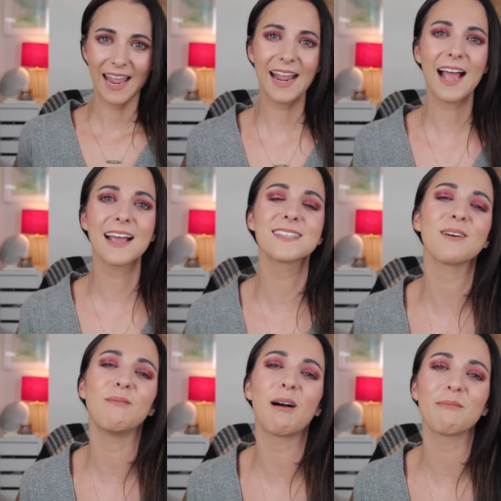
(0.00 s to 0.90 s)
Hey guys,
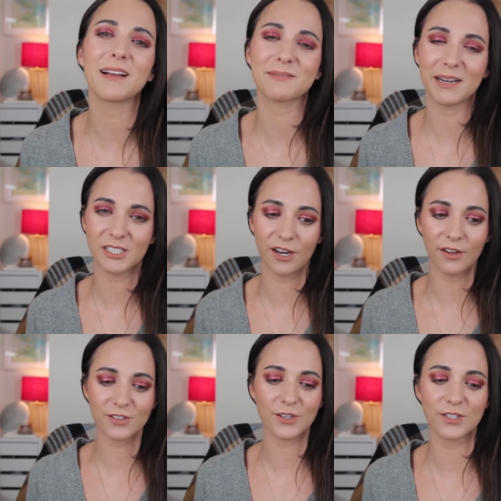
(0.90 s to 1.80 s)
welcome back to my
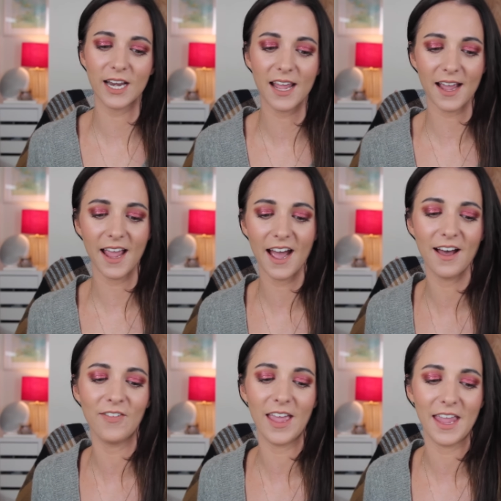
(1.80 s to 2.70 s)
channel. So today I
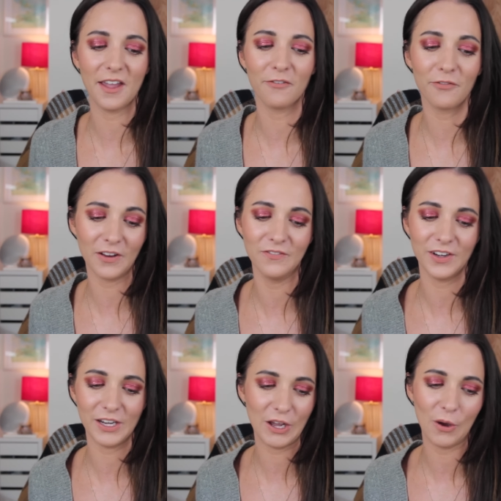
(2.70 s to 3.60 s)
have a fun
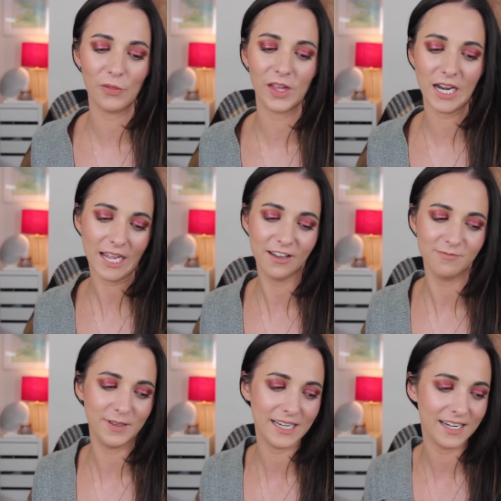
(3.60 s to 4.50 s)
video that I
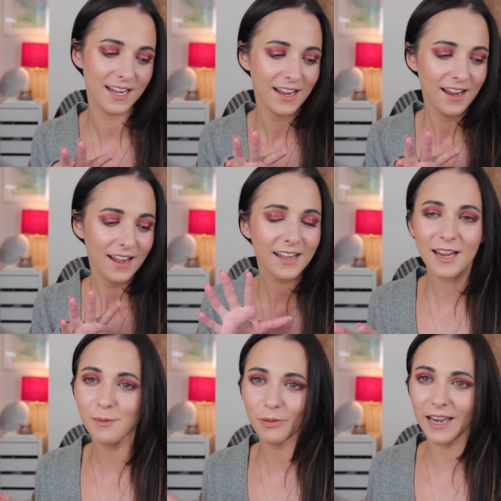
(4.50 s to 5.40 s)
have been
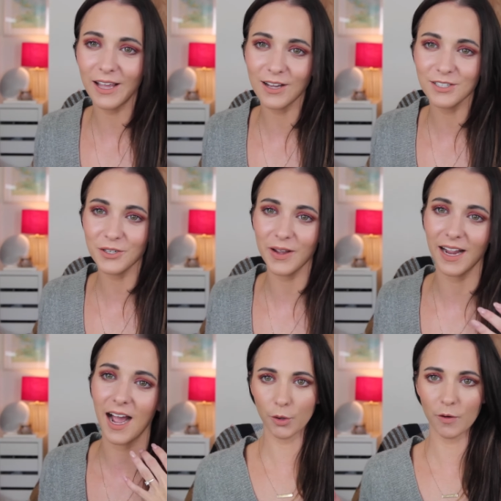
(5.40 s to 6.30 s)
kind of planning on doing.